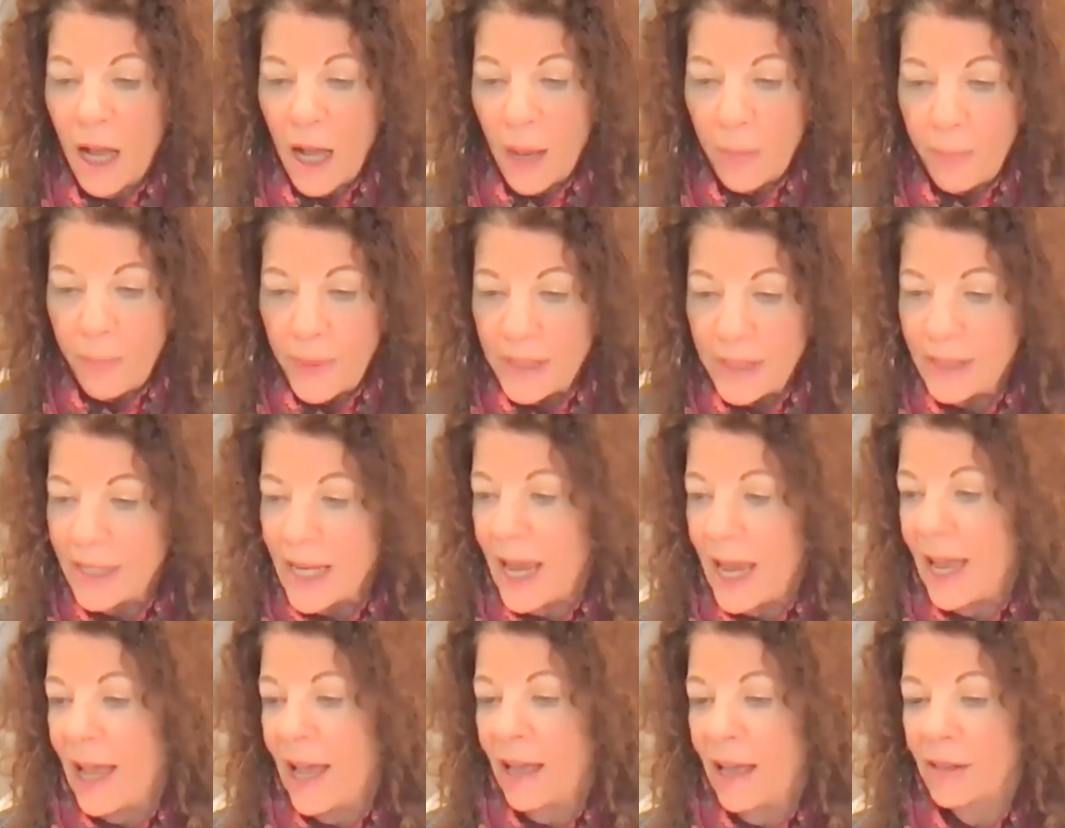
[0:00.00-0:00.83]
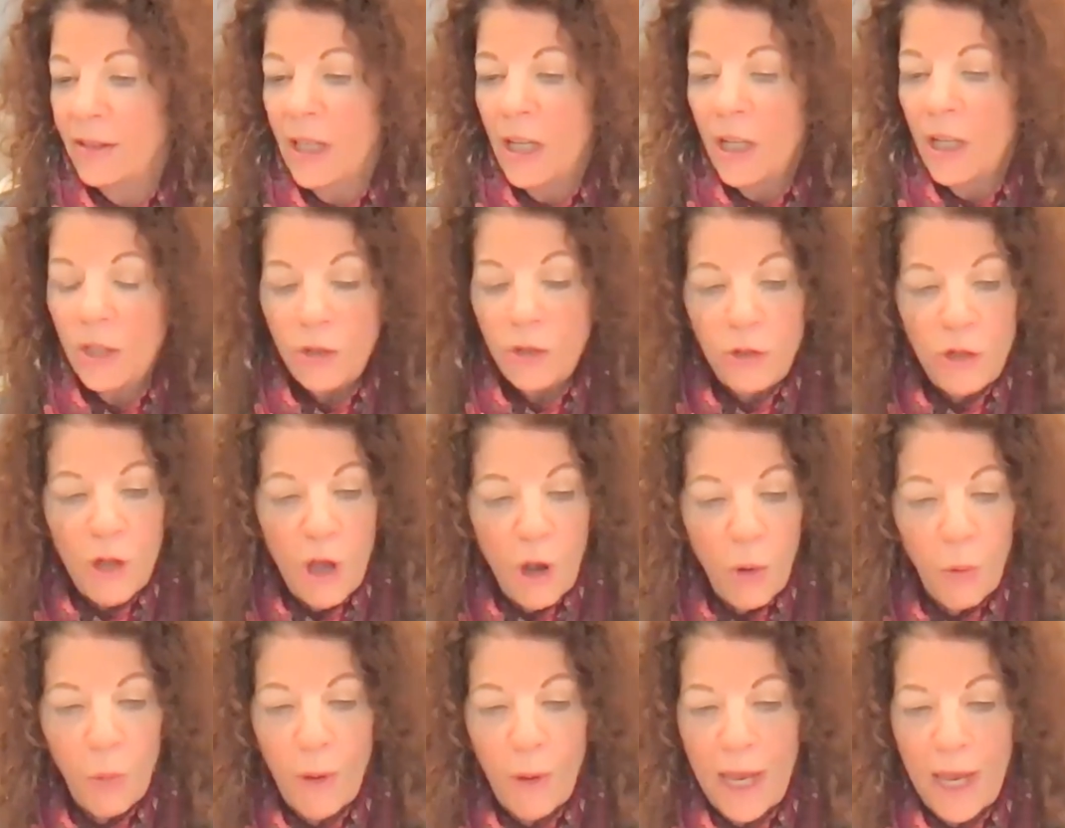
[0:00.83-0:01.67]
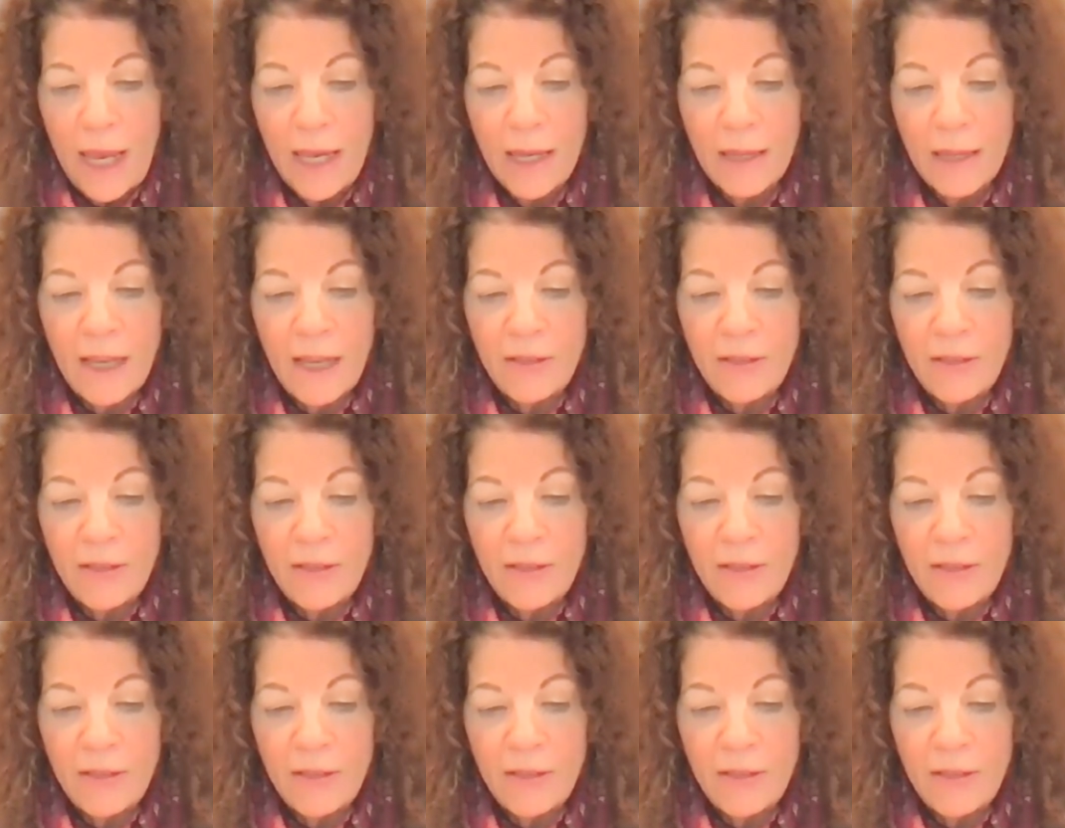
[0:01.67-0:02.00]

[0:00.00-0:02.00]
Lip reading: up and down, no weight.